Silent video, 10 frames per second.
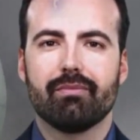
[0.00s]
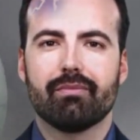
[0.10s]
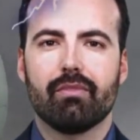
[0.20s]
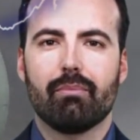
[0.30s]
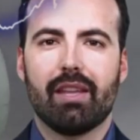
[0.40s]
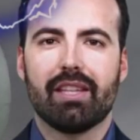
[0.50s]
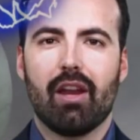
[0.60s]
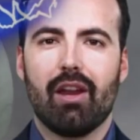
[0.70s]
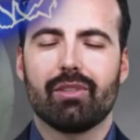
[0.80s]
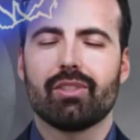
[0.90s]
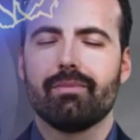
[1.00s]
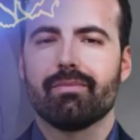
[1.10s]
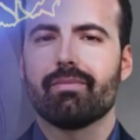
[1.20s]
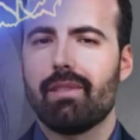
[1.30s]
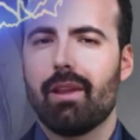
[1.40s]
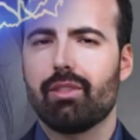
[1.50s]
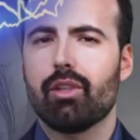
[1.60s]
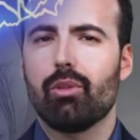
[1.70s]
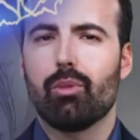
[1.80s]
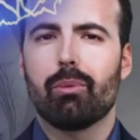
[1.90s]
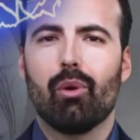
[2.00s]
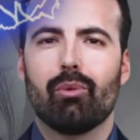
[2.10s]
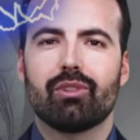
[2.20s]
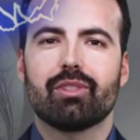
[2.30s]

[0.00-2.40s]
they cash. And you, Elvis,